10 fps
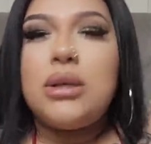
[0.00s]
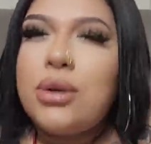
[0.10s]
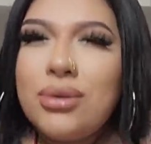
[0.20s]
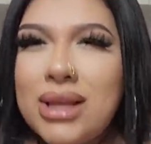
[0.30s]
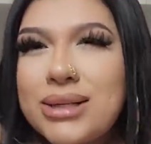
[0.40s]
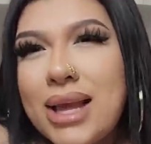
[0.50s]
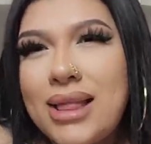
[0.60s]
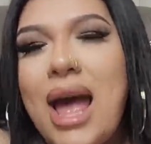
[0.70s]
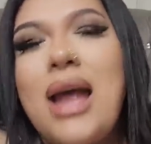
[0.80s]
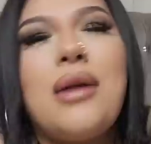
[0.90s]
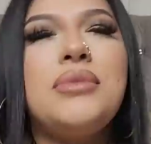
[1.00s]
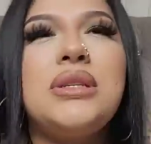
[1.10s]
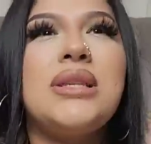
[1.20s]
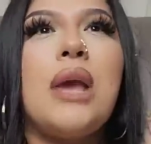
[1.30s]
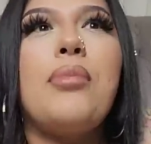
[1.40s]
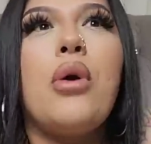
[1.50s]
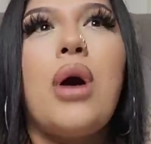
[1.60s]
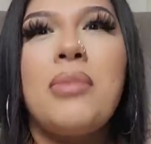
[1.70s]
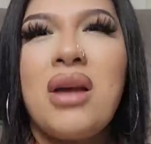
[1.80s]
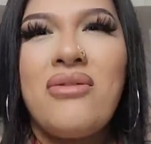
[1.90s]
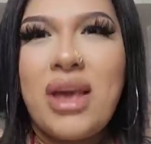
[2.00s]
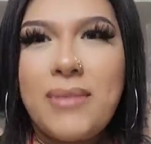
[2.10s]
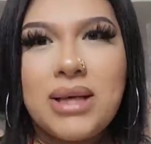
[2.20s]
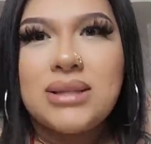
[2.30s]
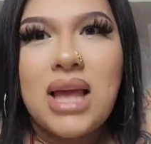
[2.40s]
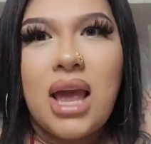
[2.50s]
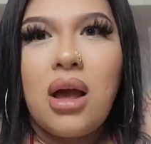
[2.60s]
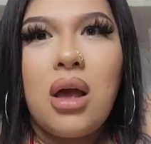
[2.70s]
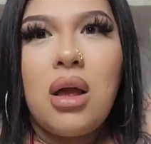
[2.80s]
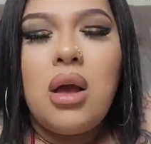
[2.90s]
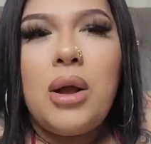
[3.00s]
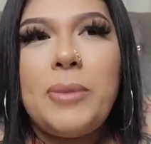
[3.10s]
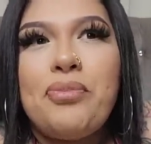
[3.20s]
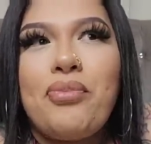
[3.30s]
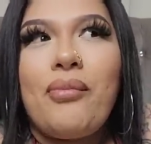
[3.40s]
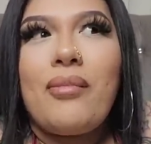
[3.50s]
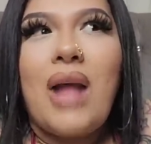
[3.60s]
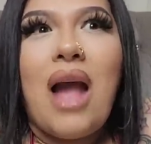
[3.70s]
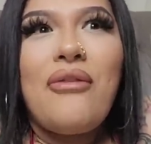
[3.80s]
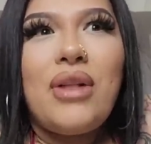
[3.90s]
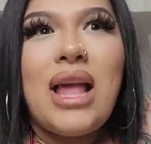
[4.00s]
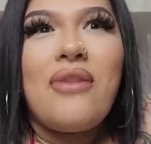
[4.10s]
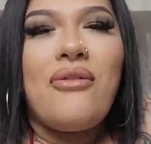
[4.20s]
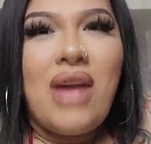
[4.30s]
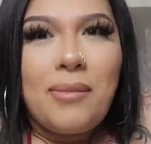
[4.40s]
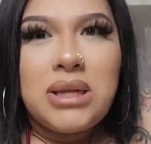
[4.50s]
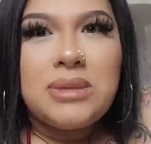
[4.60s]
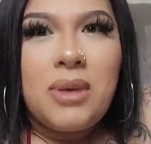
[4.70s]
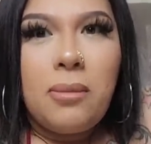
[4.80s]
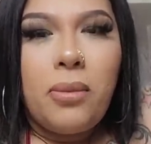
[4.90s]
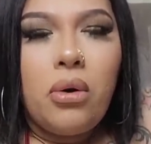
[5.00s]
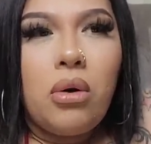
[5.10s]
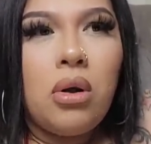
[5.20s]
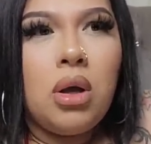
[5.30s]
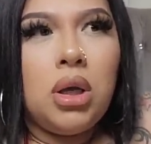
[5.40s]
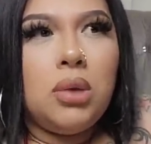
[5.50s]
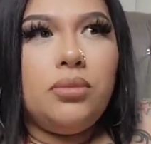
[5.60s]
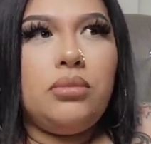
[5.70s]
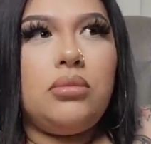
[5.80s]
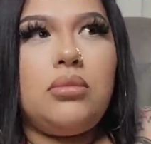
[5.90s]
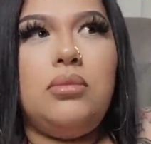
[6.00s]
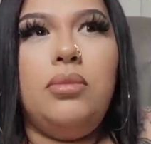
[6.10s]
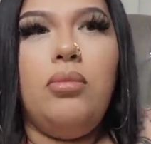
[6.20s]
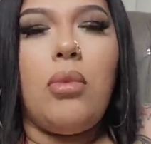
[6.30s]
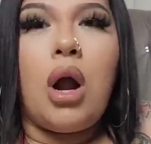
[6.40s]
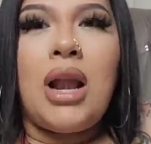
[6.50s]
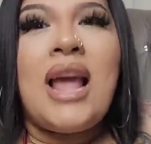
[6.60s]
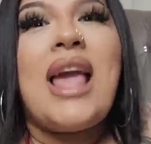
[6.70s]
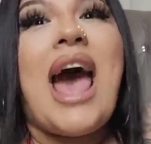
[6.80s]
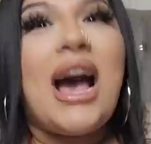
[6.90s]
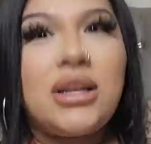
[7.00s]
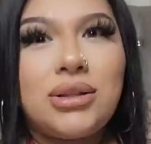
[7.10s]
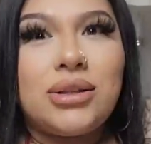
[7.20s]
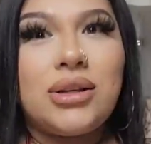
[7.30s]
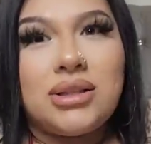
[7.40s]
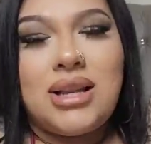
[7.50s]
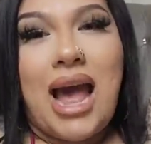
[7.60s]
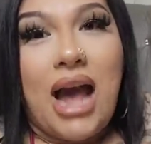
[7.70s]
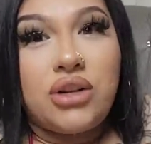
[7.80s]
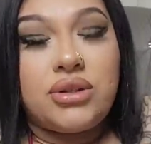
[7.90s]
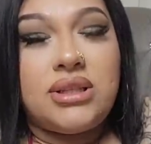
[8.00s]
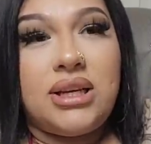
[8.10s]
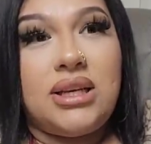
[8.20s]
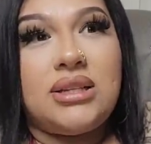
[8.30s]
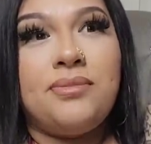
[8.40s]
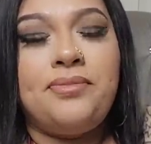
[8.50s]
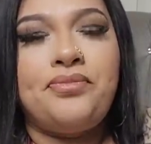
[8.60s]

You know, things like that. And I'm just like, bro, I'm not famous. Like, I feel like famous people are like actors and actresses.